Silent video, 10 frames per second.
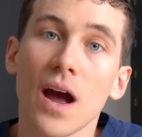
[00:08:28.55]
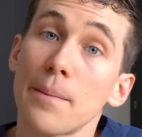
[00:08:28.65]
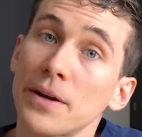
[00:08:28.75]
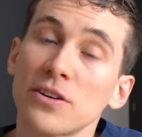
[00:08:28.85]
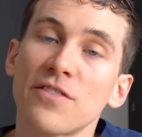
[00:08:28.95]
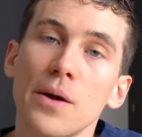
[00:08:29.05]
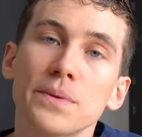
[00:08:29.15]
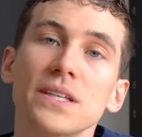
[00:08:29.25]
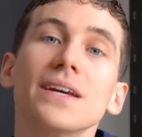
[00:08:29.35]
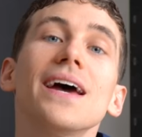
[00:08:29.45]
compounding
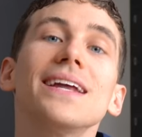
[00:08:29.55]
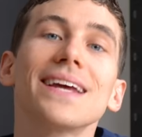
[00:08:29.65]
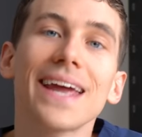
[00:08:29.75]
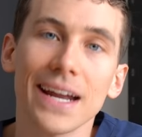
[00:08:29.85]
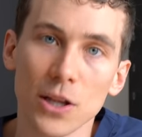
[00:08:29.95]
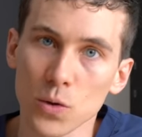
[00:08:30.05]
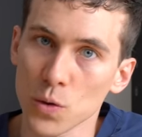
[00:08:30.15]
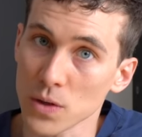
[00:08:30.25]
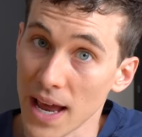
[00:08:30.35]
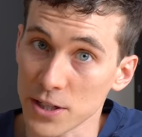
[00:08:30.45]
pharmacy to get low
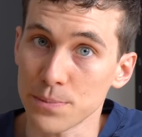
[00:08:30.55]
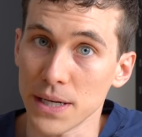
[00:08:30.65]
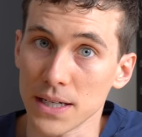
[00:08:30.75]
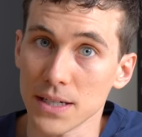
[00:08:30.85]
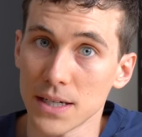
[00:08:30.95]
dose atropine.